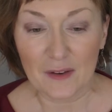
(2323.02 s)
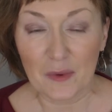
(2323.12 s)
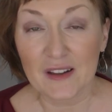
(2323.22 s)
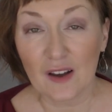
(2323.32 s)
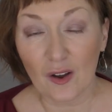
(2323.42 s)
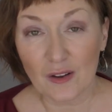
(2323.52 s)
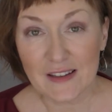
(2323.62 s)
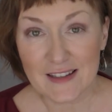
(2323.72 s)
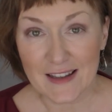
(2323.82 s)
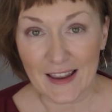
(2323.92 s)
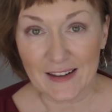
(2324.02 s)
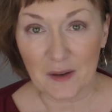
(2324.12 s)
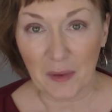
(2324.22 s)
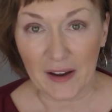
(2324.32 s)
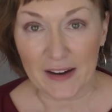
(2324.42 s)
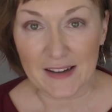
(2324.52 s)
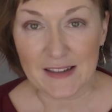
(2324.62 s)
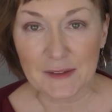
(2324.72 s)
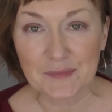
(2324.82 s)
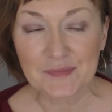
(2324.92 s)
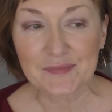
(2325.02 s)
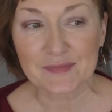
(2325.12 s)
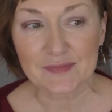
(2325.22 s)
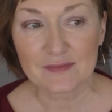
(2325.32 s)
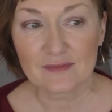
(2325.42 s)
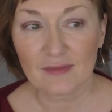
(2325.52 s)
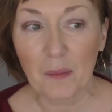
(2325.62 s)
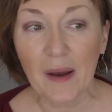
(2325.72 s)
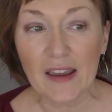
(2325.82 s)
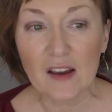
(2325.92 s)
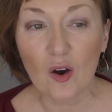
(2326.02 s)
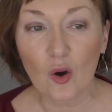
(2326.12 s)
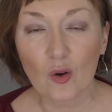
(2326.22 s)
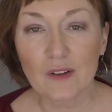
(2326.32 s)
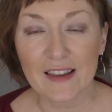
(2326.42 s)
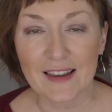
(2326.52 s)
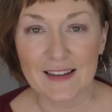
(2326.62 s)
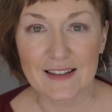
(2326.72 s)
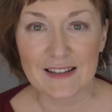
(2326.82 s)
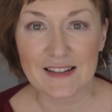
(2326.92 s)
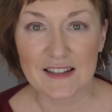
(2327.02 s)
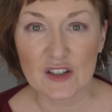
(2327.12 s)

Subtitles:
With all this said in mind, my goal is